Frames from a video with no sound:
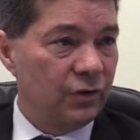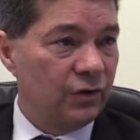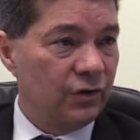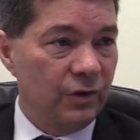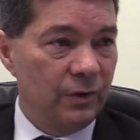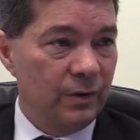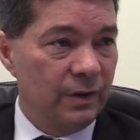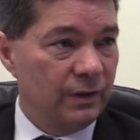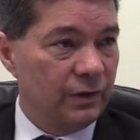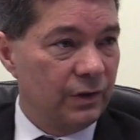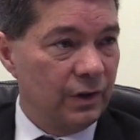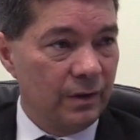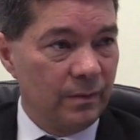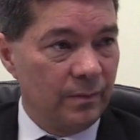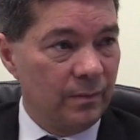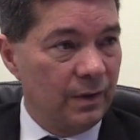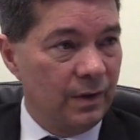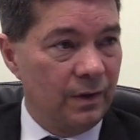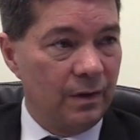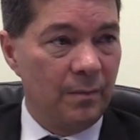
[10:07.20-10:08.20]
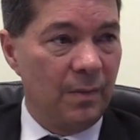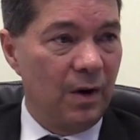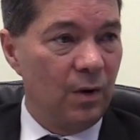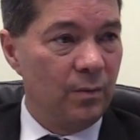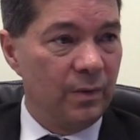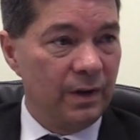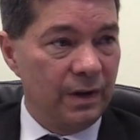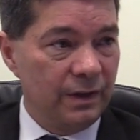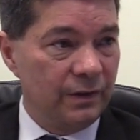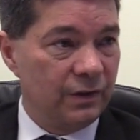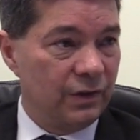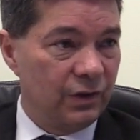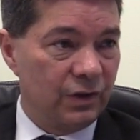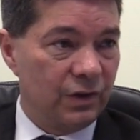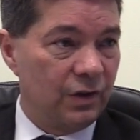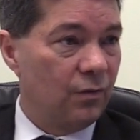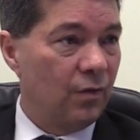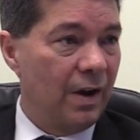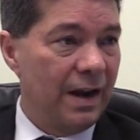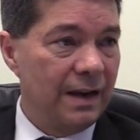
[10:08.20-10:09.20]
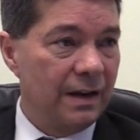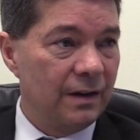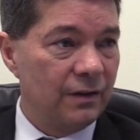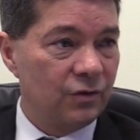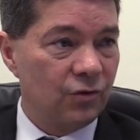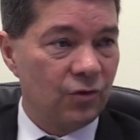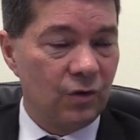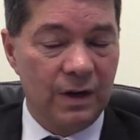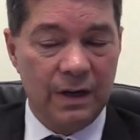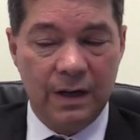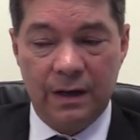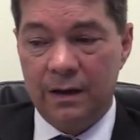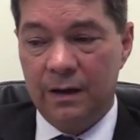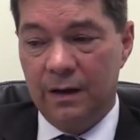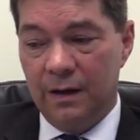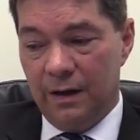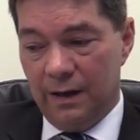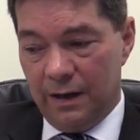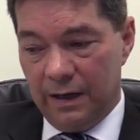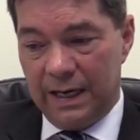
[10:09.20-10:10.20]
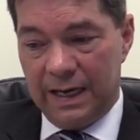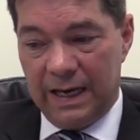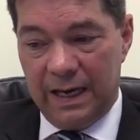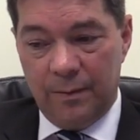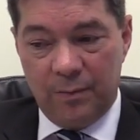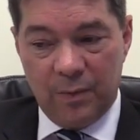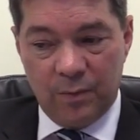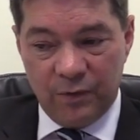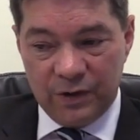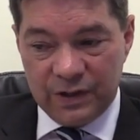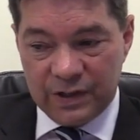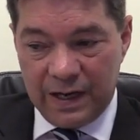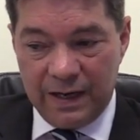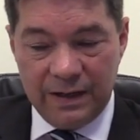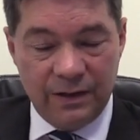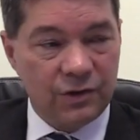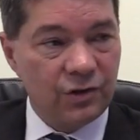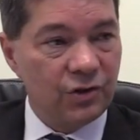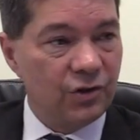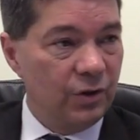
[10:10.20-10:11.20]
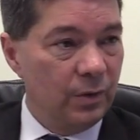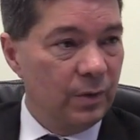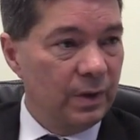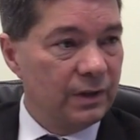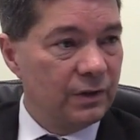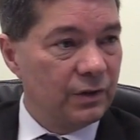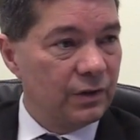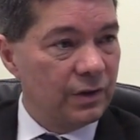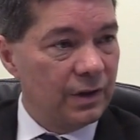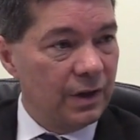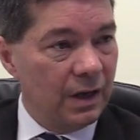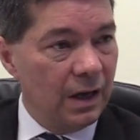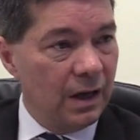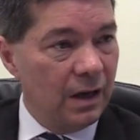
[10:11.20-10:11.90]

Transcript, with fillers: of stewards at the moment is just horrendous. Trying to keep and retain stewards